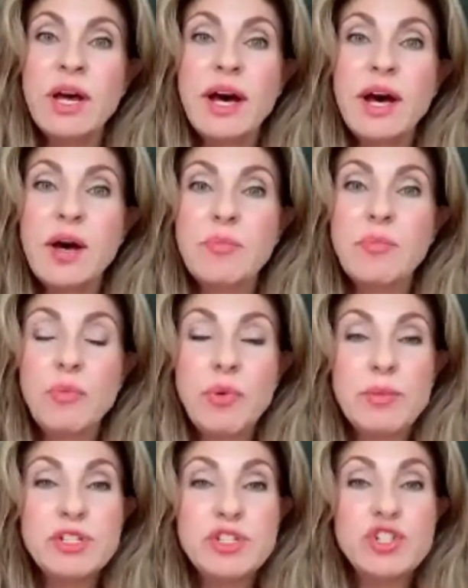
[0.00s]

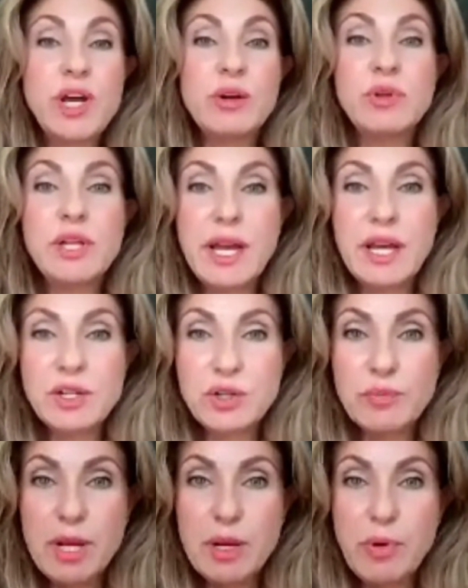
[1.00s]
Women generally enter
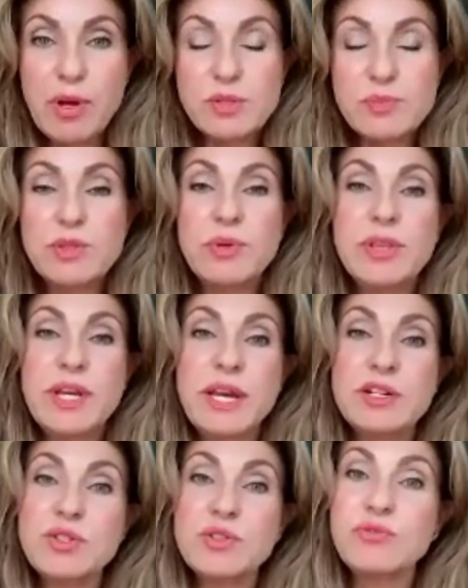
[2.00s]
menopause between the
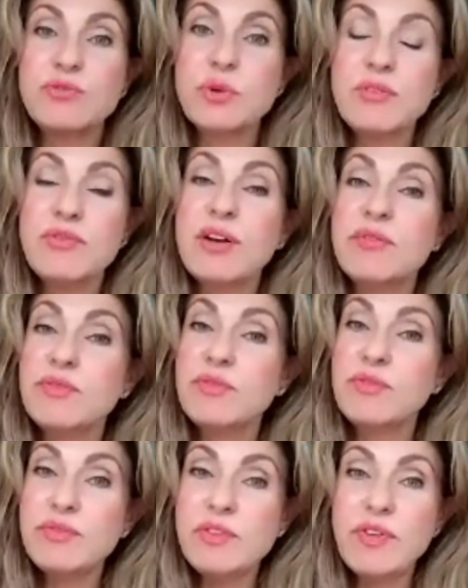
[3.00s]
ages of 45 and
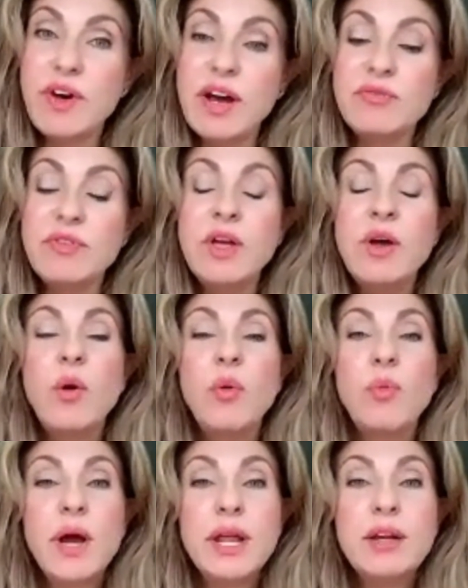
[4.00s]
55.
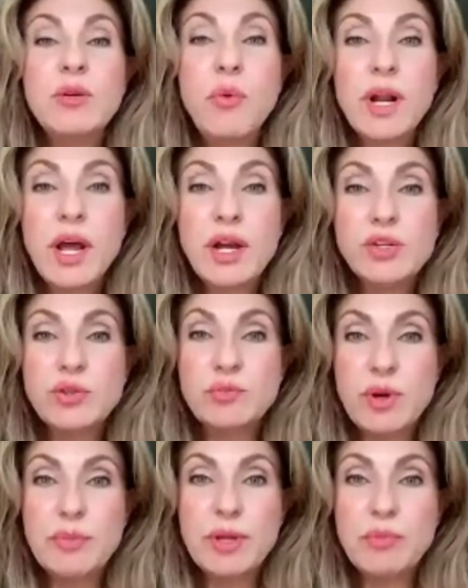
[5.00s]
1 in 100
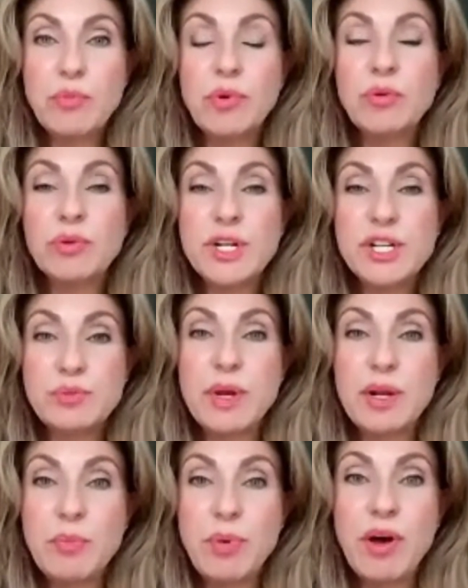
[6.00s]
women will reach
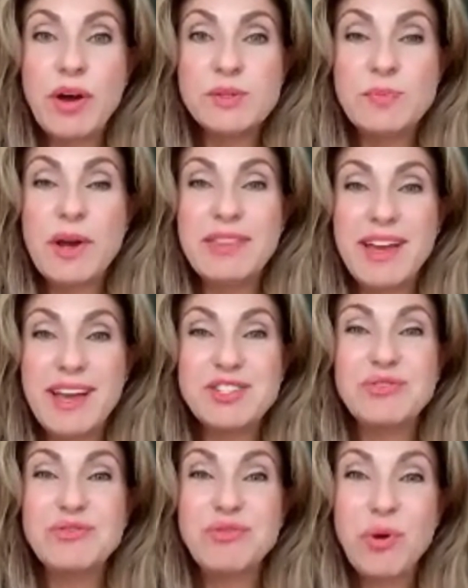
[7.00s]
menopause by the age
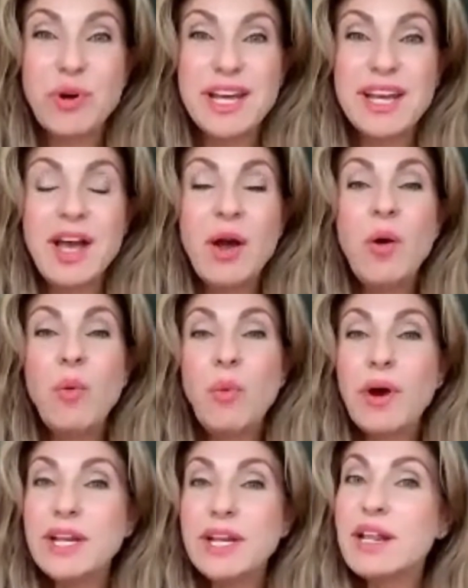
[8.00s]
of 40,
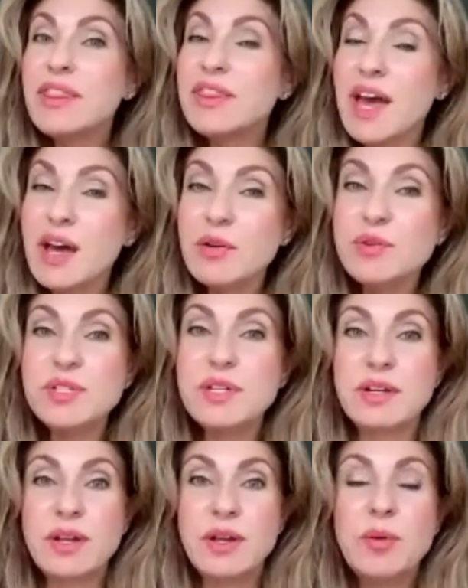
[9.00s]
1 in
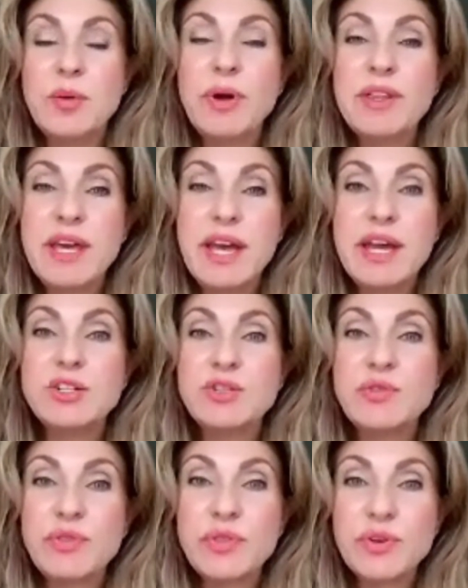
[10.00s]
1,000 by the age
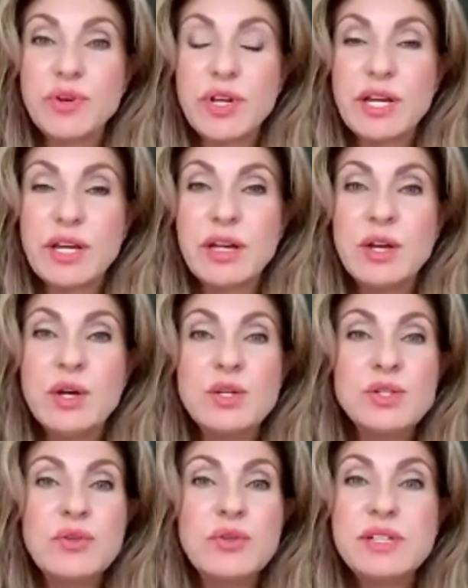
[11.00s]
of 30.
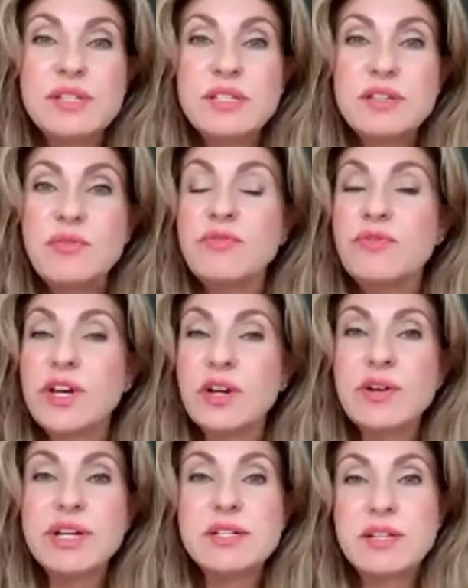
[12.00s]
So this is a
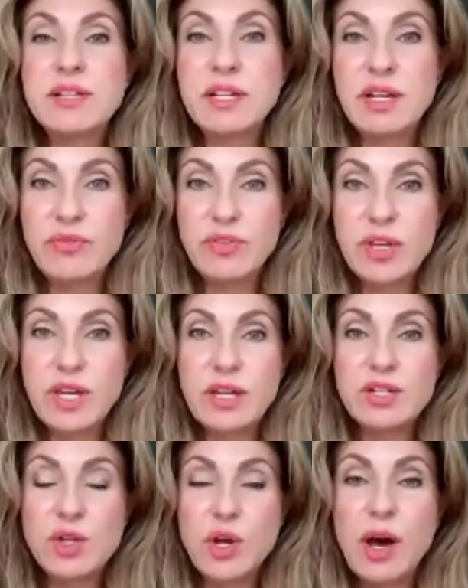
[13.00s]
very
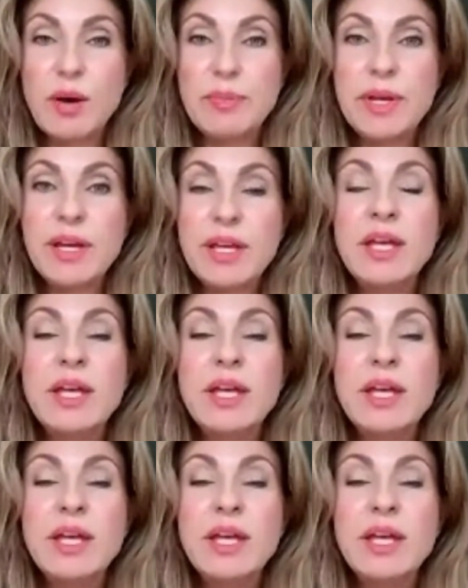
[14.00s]
significant topic